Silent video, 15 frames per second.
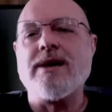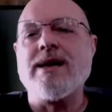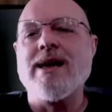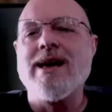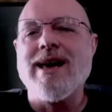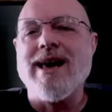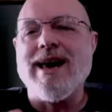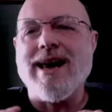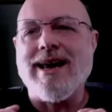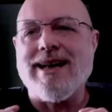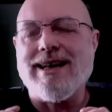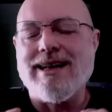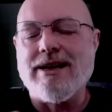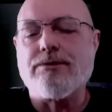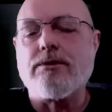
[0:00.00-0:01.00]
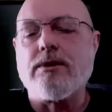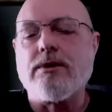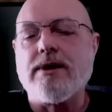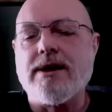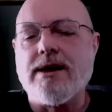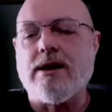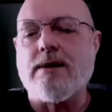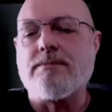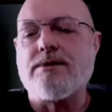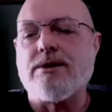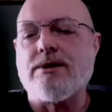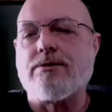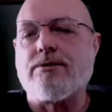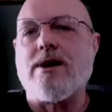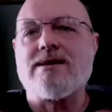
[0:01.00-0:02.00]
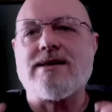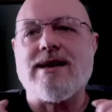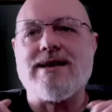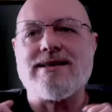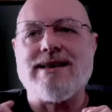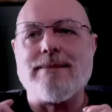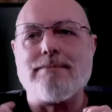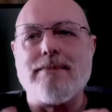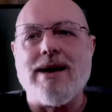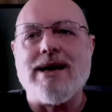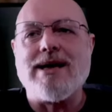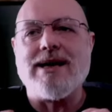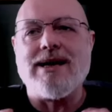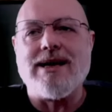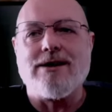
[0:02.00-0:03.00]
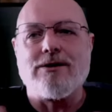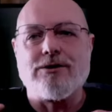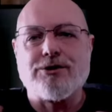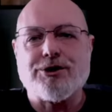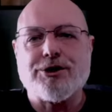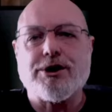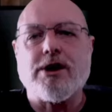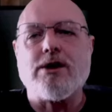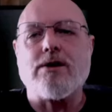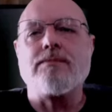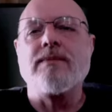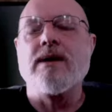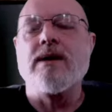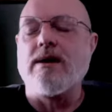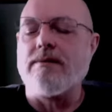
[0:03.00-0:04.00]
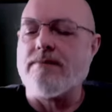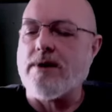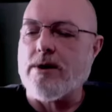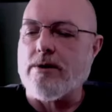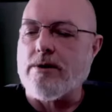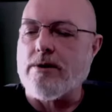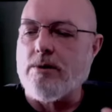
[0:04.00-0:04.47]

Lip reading: It literally comes across as a Benny Hill show. Don't know what I'm